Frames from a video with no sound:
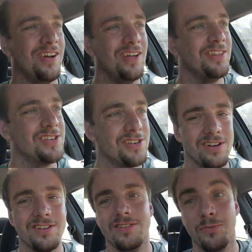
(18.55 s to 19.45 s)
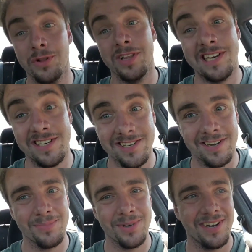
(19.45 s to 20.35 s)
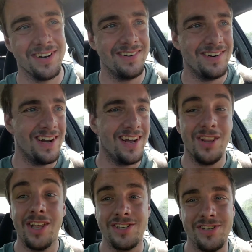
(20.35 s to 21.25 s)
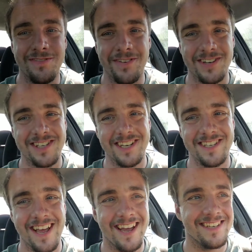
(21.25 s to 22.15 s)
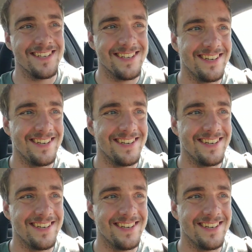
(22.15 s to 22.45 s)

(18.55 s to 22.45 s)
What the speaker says: all this struggle will lead to something good. Let's shoot for a 6, guys.